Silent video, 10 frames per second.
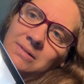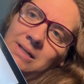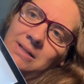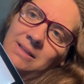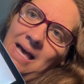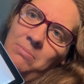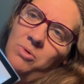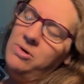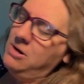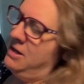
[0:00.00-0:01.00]
lap
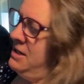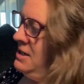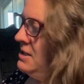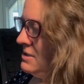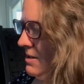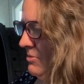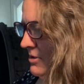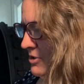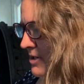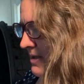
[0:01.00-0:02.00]
board, so I'm going to
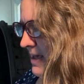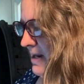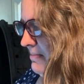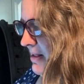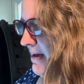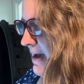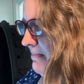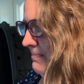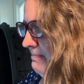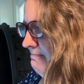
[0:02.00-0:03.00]
try that in my lap.
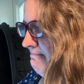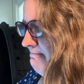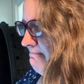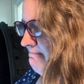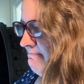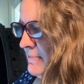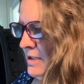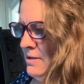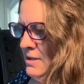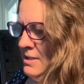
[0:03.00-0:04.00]

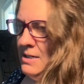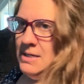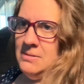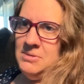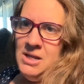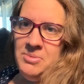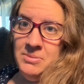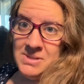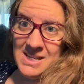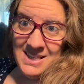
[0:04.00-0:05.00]
A lot of
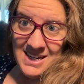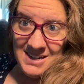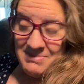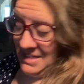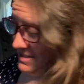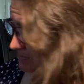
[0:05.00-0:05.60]
people say that it makes